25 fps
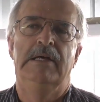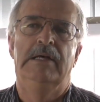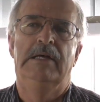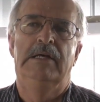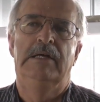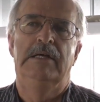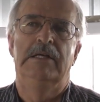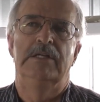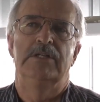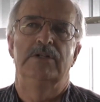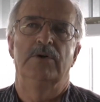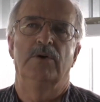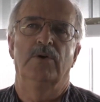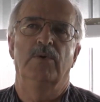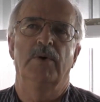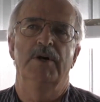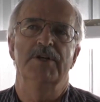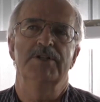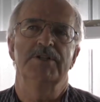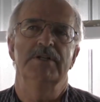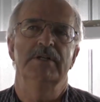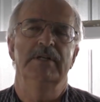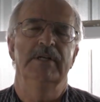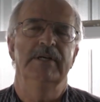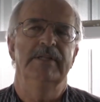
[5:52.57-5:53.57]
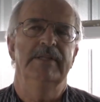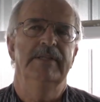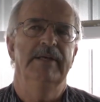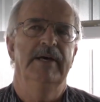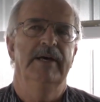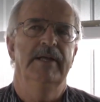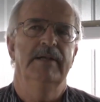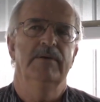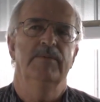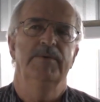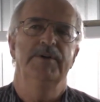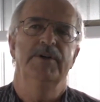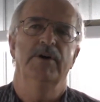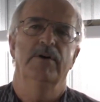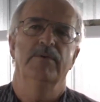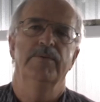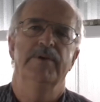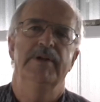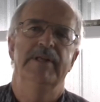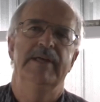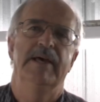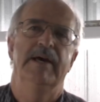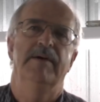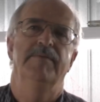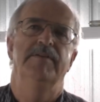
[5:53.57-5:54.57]
So a question like that, we don't really
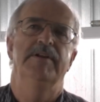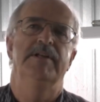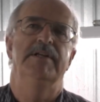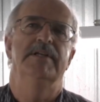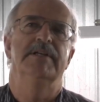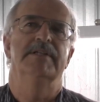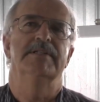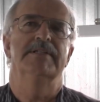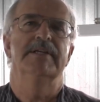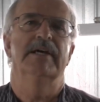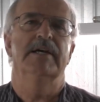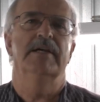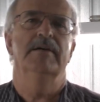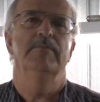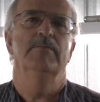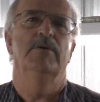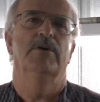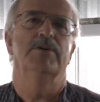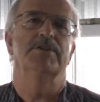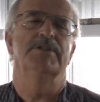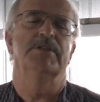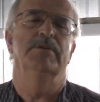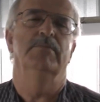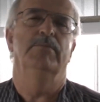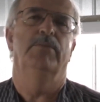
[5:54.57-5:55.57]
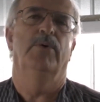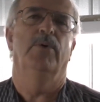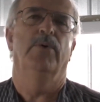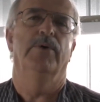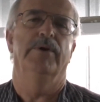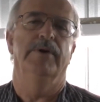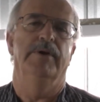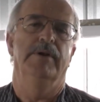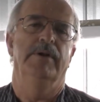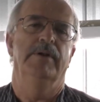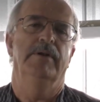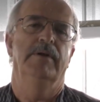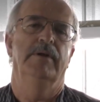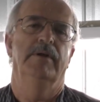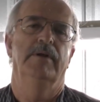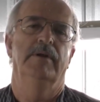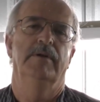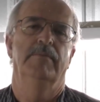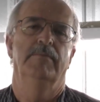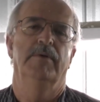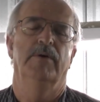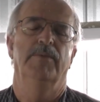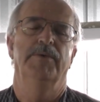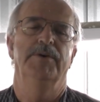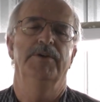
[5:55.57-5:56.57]
have any second most important, but
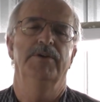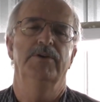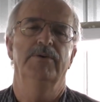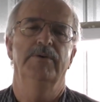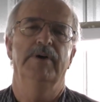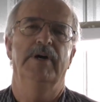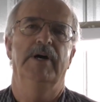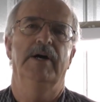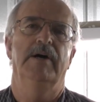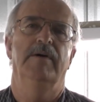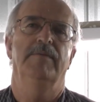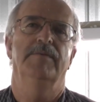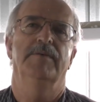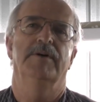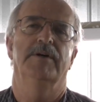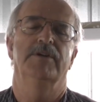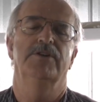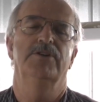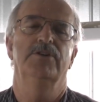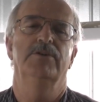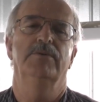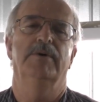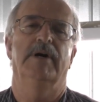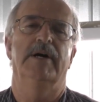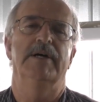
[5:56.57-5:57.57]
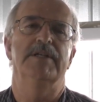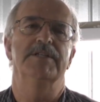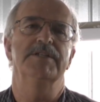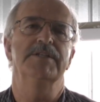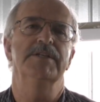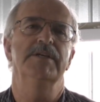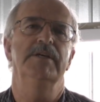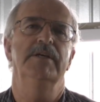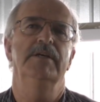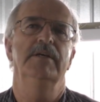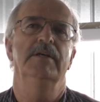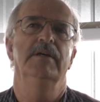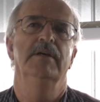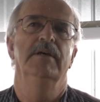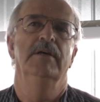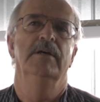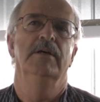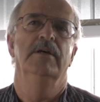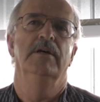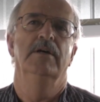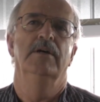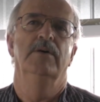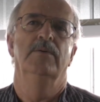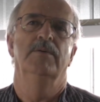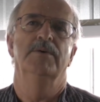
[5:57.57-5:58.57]
we do have a 2IC,
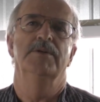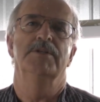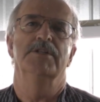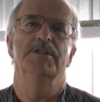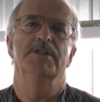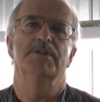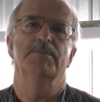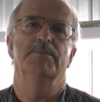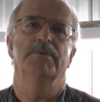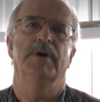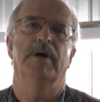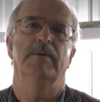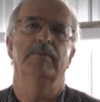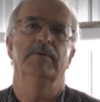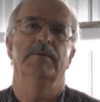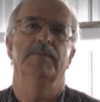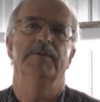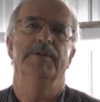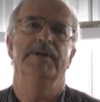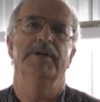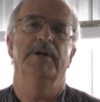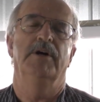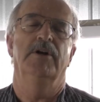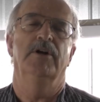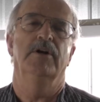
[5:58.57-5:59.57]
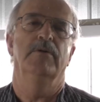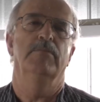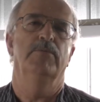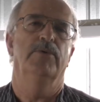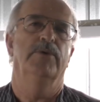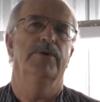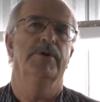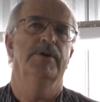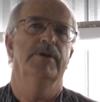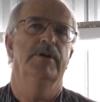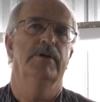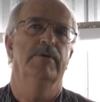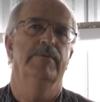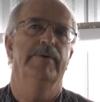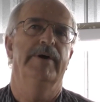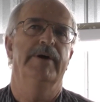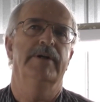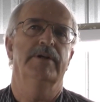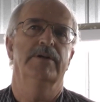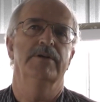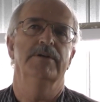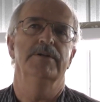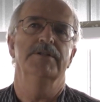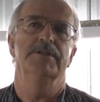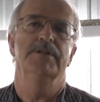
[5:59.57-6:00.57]
which is probably on our board of
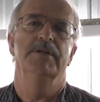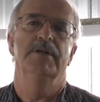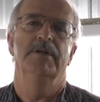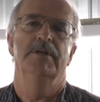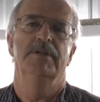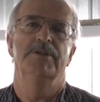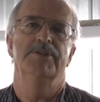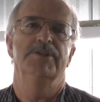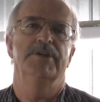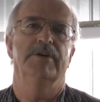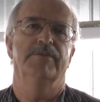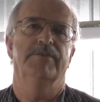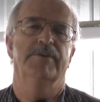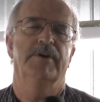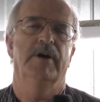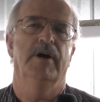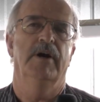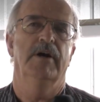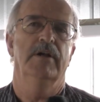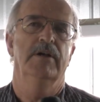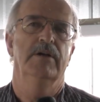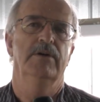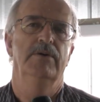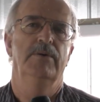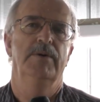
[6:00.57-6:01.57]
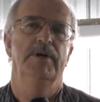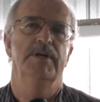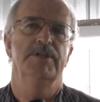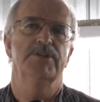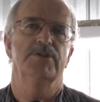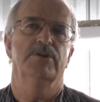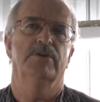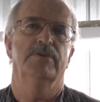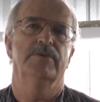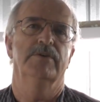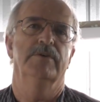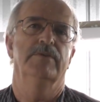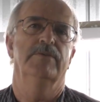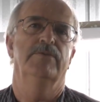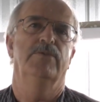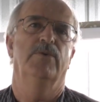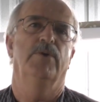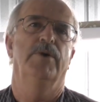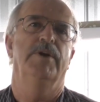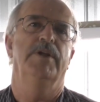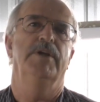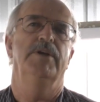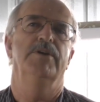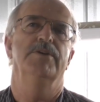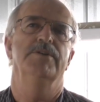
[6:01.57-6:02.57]
directors, Jeff Carter, who has over 40
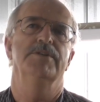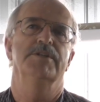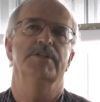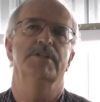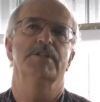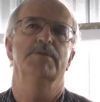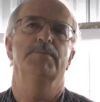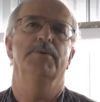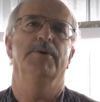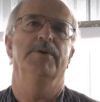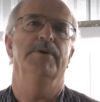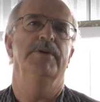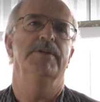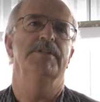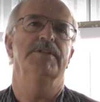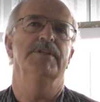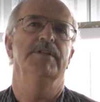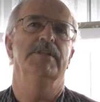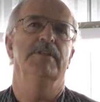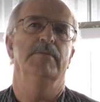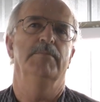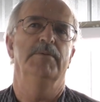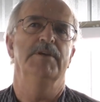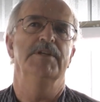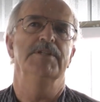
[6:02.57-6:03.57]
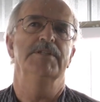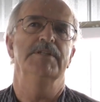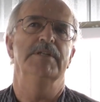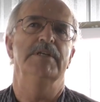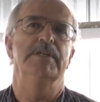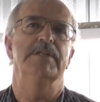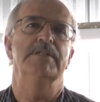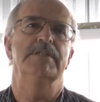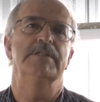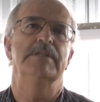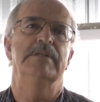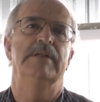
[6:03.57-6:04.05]
years experience in the business.